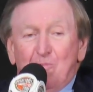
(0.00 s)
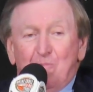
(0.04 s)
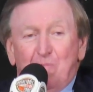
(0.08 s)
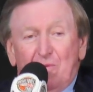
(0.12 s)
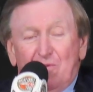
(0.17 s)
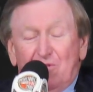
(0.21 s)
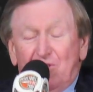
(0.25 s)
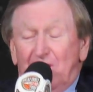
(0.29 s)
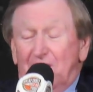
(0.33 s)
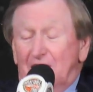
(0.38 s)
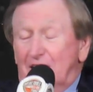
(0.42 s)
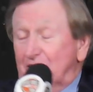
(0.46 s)

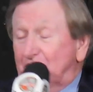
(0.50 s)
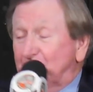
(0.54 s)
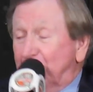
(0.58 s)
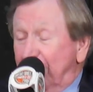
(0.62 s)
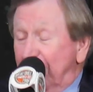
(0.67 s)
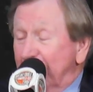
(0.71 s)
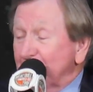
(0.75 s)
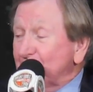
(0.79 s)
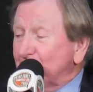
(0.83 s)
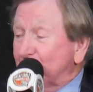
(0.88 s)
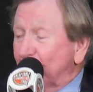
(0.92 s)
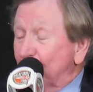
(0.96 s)

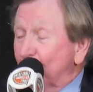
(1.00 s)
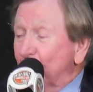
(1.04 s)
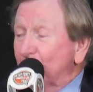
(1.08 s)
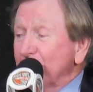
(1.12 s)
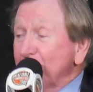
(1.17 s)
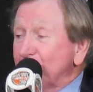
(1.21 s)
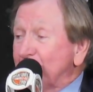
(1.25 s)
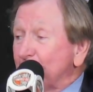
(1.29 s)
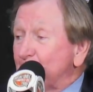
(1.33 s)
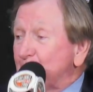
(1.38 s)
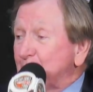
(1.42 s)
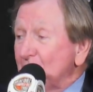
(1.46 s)
Yes, there
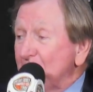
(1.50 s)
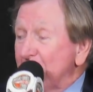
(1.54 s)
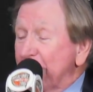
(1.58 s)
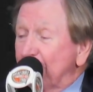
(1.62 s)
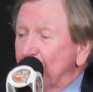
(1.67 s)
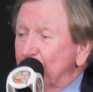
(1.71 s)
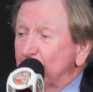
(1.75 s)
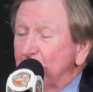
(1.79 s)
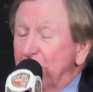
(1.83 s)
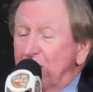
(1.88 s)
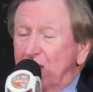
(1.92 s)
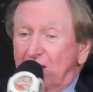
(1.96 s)
was a
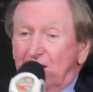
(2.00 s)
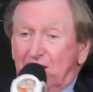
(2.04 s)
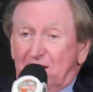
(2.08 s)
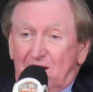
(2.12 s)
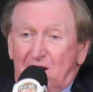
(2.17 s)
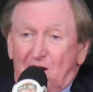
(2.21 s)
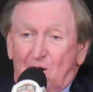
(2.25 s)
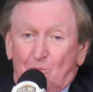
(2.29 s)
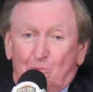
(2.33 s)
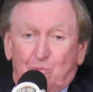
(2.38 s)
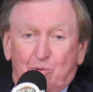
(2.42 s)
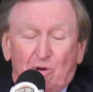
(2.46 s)
plan B.
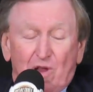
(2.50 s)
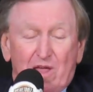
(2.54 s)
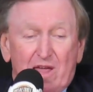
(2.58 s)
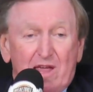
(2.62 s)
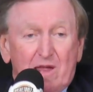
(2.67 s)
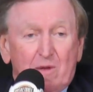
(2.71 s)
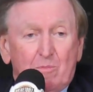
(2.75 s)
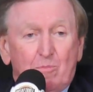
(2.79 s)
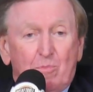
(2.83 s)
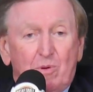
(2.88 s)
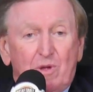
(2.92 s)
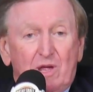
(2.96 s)
And our
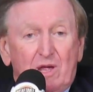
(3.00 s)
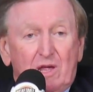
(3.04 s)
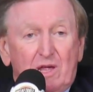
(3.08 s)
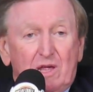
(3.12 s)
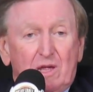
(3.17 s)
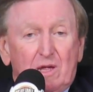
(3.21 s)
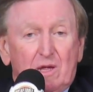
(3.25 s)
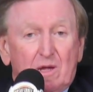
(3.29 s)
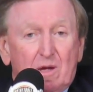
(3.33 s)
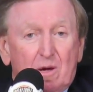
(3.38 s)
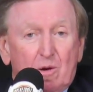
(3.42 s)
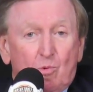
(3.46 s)
plan
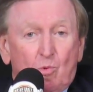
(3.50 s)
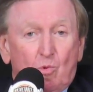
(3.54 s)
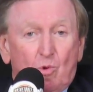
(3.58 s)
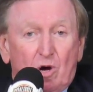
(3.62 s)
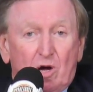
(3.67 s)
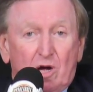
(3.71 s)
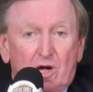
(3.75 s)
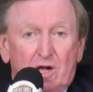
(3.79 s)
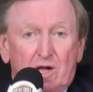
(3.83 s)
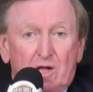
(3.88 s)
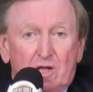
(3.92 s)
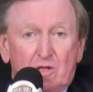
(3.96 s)
B
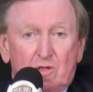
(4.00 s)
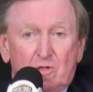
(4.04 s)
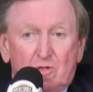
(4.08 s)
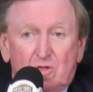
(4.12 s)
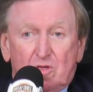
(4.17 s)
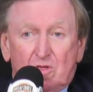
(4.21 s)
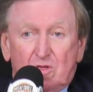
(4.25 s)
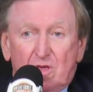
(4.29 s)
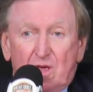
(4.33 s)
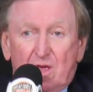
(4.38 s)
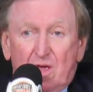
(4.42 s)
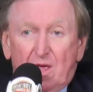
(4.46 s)

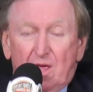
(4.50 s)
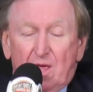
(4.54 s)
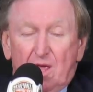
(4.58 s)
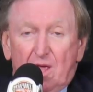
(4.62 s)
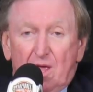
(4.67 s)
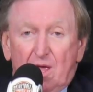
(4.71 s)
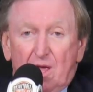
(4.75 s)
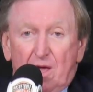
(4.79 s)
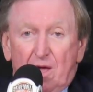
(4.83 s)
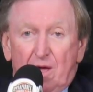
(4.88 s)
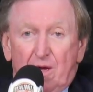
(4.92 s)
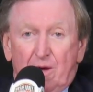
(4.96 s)
was,
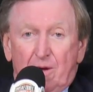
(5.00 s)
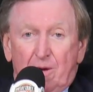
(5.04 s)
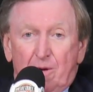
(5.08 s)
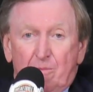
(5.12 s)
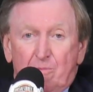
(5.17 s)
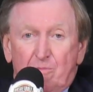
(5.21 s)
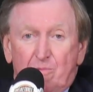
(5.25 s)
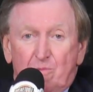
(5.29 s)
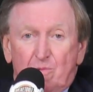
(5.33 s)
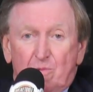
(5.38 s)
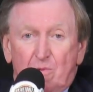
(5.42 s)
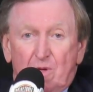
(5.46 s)

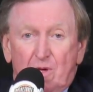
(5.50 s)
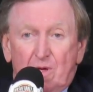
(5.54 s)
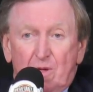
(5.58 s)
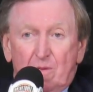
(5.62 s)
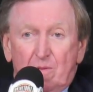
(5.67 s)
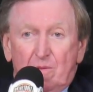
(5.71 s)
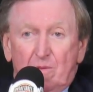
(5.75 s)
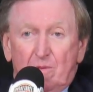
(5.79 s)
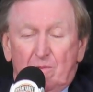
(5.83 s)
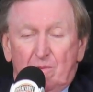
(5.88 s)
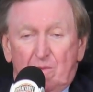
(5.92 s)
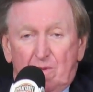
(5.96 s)

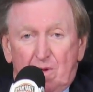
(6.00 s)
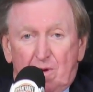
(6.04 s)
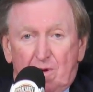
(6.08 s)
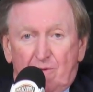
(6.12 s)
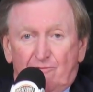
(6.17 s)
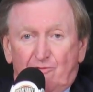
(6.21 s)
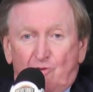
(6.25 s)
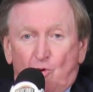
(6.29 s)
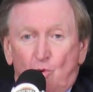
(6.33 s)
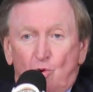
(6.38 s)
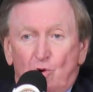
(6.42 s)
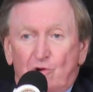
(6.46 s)

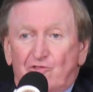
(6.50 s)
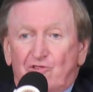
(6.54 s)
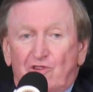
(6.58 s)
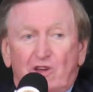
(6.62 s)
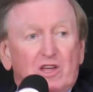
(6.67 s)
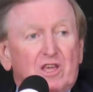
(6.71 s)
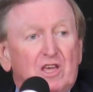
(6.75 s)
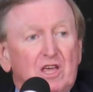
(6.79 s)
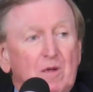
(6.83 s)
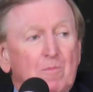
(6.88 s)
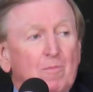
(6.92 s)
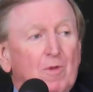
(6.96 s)
of course,
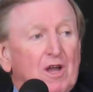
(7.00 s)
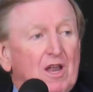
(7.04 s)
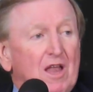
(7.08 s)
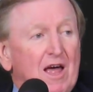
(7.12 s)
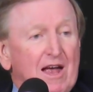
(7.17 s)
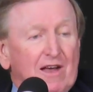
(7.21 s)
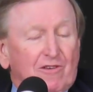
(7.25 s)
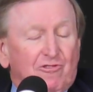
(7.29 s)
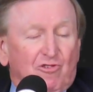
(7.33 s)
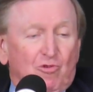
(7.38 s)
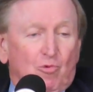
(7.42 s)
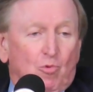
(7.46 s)
Hakeem
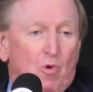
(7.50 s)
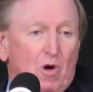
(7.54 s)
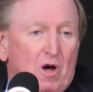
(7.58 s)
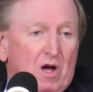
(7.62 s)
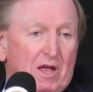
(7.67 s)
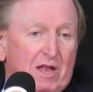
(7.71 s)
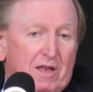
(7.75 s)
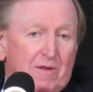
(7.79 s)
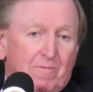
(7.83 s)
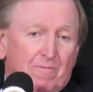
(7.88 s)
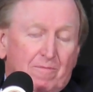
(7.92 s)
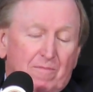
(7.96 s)

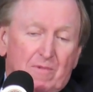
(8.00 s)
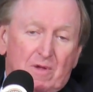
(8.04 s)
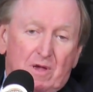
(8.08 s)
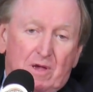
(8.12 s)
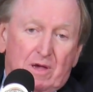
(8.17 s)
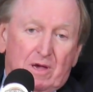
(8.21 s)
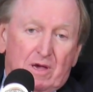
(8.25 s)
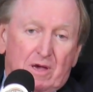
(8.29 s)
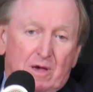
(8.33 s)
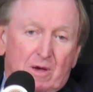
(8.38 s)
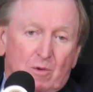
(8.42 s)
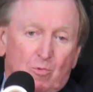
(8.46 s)
Olajuwon
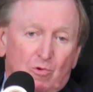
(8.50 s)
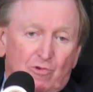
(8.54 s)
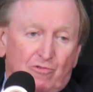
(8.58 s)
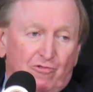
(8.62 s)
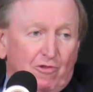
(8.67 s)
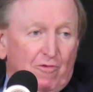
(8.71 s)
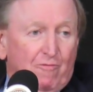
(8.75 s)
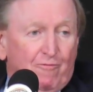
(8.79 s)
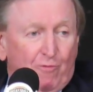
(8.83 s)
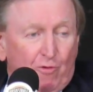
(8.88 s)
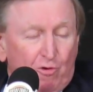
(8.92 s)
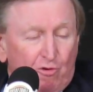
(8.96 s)

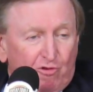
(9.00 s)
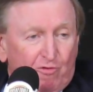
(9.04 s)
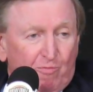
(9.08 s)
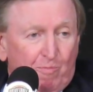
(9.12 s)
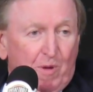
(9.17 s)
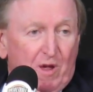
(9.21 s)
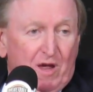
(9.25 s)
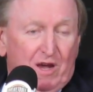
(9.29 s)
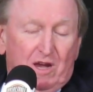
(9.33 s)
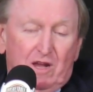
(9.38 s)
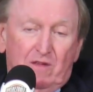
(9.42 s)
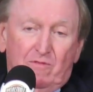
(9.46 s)
was the first
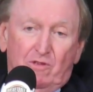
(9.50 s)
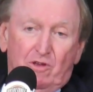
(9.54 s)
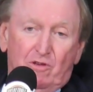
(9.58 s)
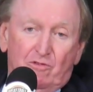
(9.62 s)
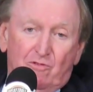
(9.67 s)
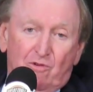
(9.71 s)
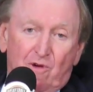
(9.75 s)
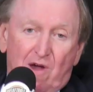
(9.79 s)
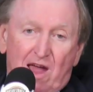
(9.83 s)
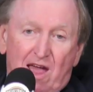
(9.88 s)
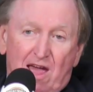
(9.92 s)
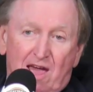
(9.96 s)
pick in the
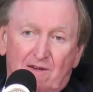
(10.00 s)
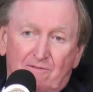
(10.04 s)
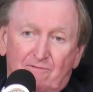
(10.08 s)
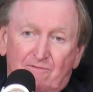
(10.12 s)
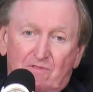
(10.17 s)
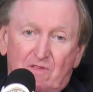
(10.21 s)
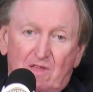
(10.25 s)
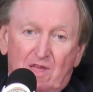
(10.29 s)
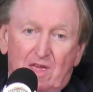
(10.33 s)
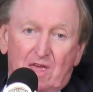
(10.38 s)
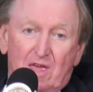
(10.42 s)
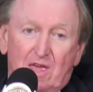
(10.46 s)

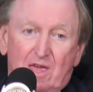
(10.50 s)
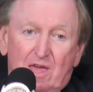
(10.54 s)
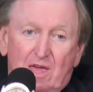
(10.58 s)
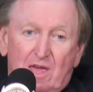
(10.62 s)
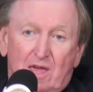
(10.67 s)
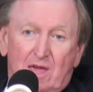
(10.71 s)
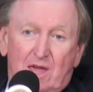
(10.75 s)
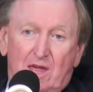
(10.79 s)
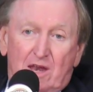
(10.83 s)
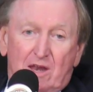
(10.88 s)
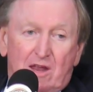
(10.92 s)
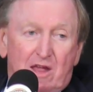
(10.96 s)
draft.
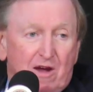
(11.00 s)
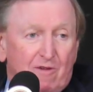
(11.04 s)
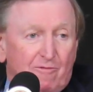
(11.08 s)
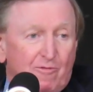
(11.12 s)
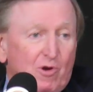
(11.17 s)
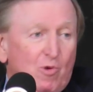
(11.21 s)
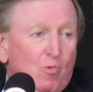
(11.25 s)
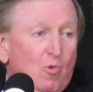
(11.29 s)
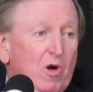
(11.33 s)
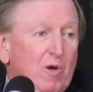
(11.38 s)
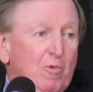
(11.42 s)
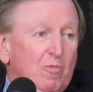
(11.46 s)
And
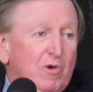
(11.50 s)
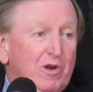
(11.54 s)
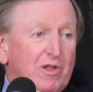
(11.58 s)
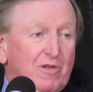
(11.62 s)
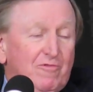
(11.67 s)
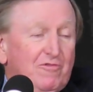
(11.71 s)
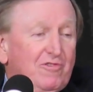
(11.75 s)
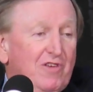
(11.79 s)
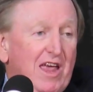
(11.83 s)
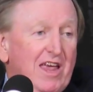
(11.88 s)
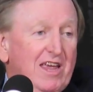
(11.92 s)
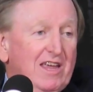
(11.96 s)
everyone would
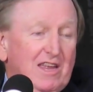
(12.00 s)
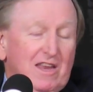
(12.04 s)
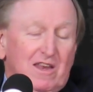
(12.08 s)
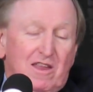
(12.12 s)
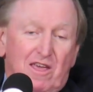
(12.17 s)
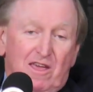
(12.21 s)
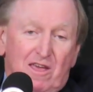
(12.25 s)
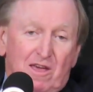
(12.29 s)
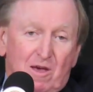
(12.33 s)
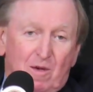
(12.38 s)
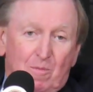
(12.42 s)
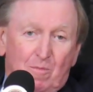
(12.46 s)
have taken
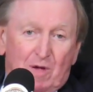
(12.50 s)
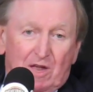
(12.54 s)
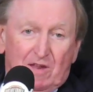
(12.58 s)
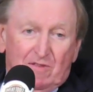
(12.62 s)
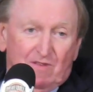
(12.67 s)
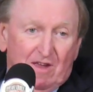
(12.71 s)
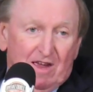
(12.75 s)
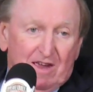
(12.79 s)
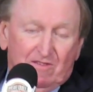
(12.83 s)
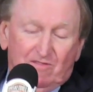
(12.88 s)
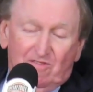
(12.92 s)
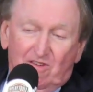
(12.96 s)
him
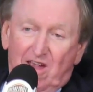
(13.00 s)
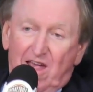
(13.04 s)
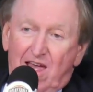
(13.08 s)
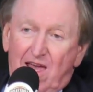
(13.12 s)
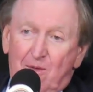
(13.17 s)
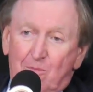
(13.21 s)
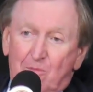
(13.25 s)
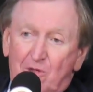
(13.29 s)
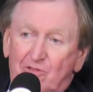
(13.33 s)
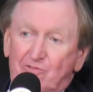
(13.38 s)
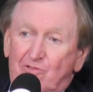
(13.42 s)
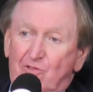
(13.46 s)
at that
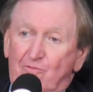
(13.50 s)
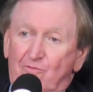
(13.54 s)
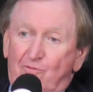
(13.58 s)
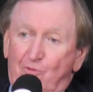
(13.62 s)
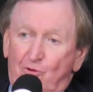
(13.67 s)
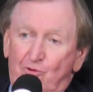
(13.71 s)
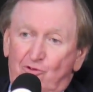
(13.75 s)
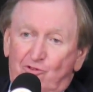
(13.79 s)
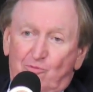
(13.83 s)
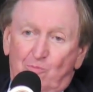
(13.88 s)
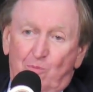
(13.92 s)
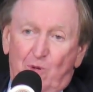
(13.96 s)
time as the
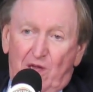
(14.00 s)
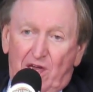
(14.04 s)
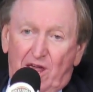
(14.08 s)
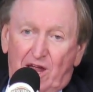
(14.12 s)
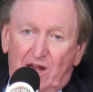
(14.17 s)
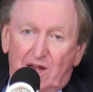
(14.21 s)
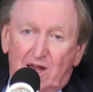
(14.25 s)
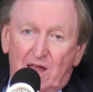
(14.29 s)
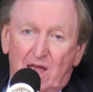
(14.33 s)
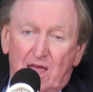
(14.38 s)
first pick.